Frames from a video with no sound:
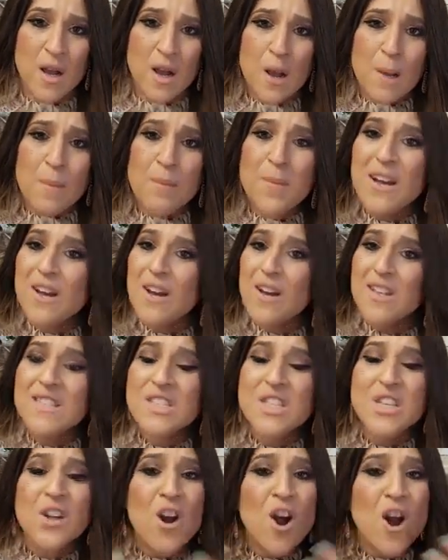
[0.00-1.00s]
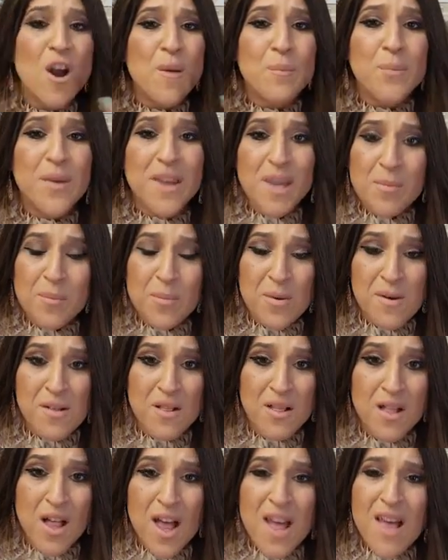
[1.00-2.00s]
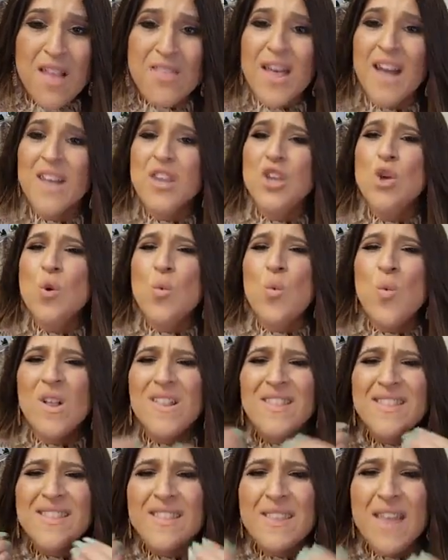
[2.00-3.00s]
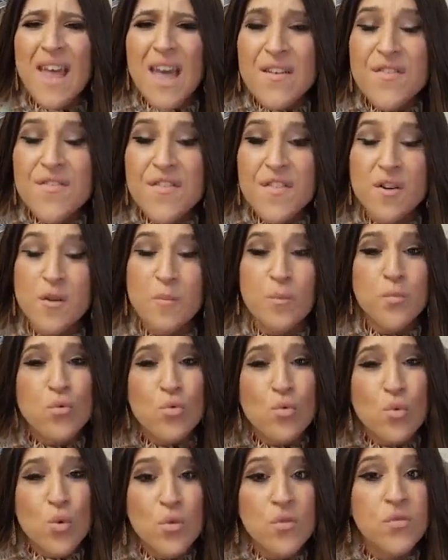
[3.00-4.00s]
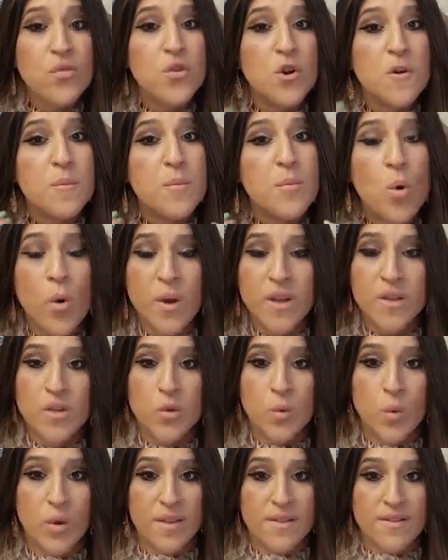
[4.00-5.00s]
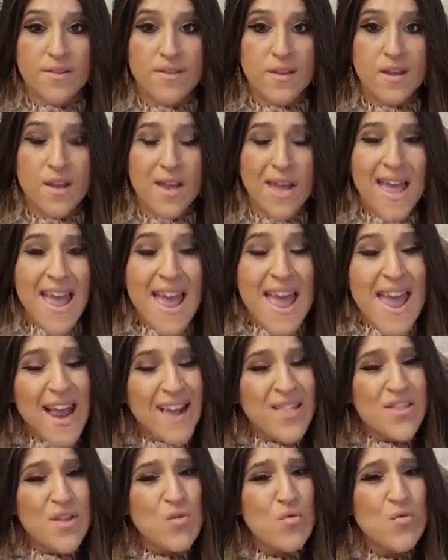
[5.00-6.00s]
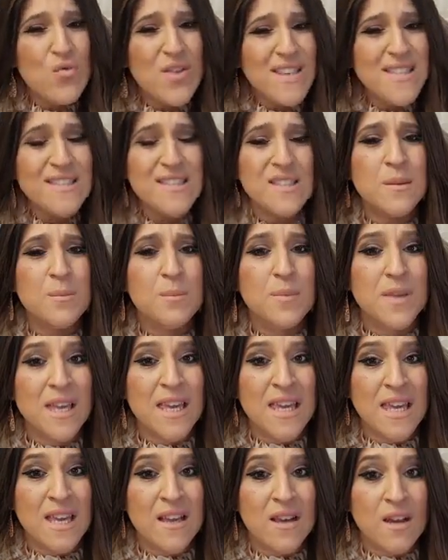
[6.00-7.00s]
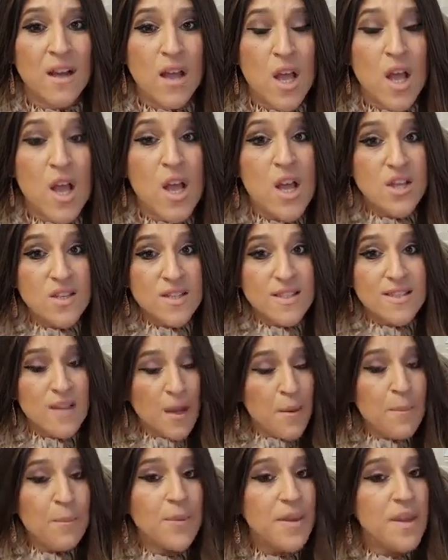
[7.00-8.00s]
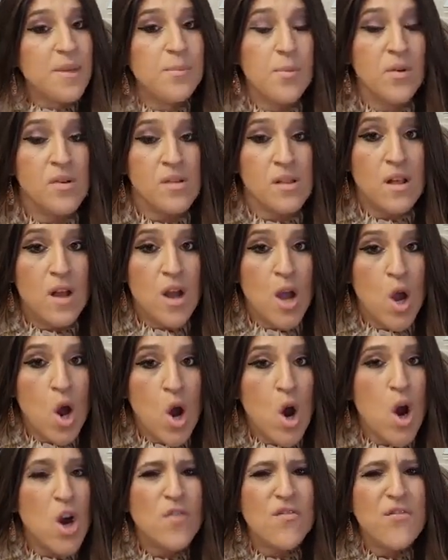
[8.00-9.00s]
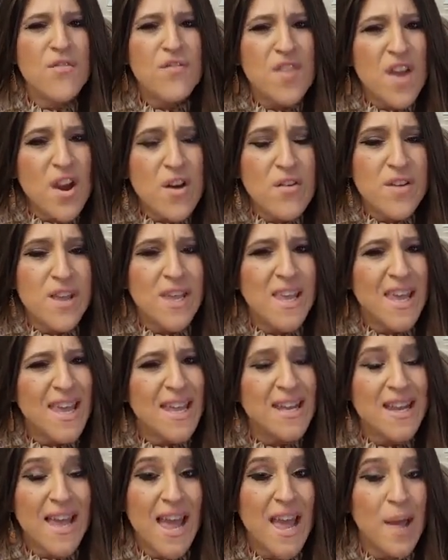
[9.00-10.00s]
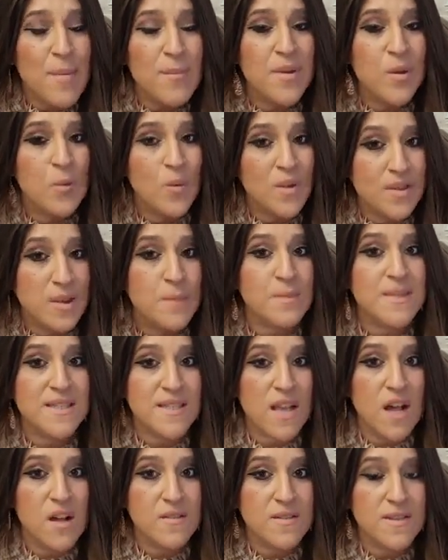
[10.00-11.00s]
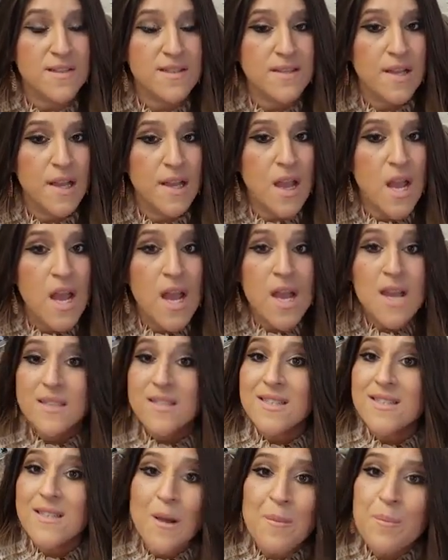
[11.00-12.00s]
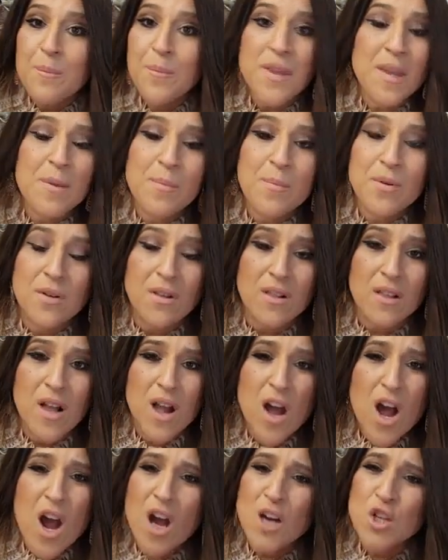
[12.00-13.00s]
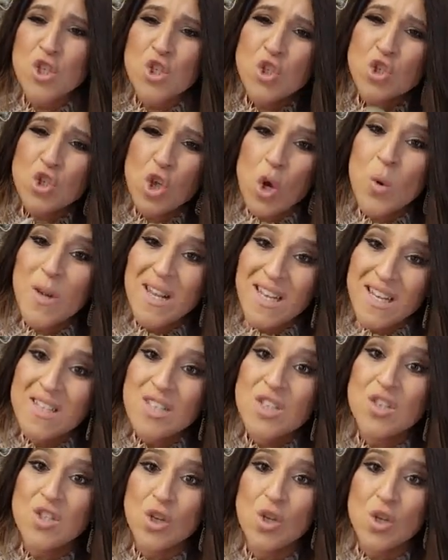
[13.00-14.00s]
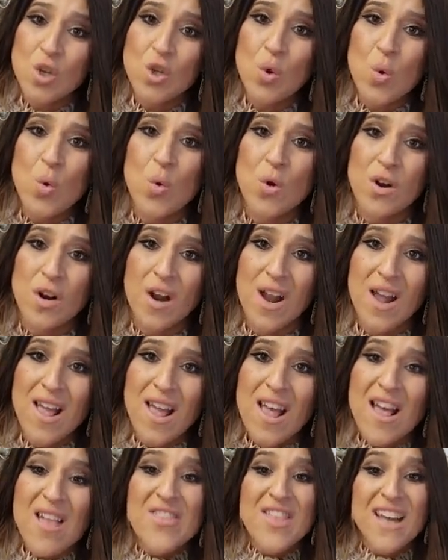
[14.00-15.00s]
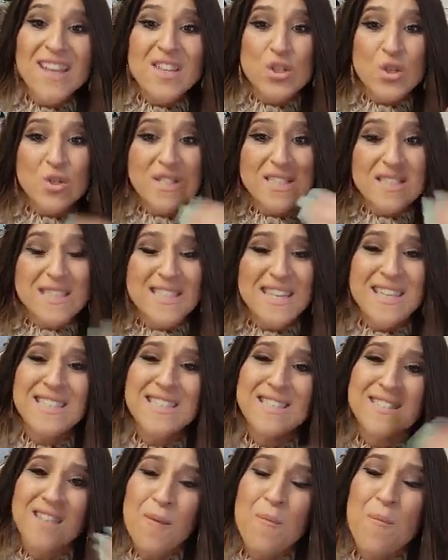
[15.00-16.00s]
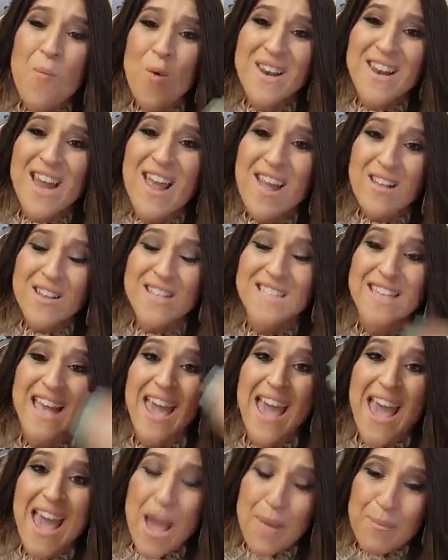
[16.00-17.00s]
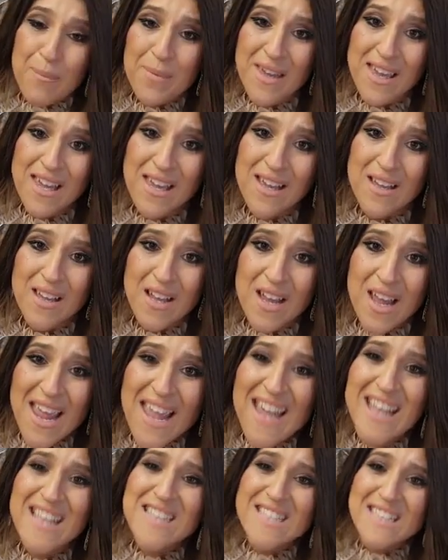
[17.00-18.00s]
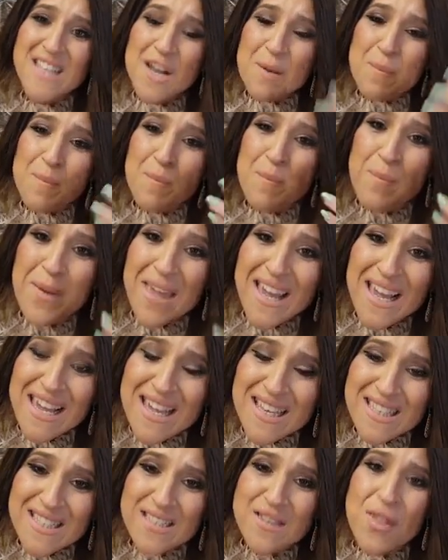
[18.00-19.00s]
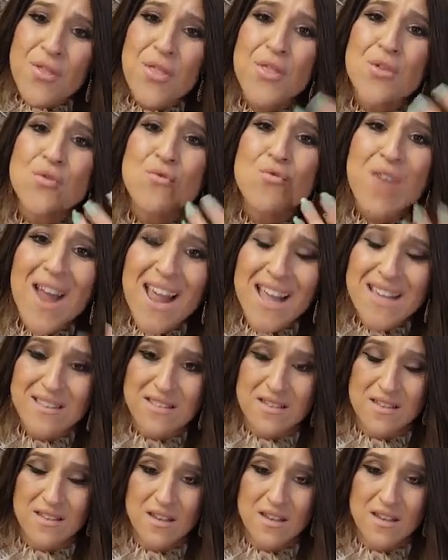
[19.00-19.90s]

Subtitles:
Because there are people that you will never prove your point with. And the reason being, some people are very unhappy with themselves. Some people are so insecure that to see someone else happy is their biggest threat.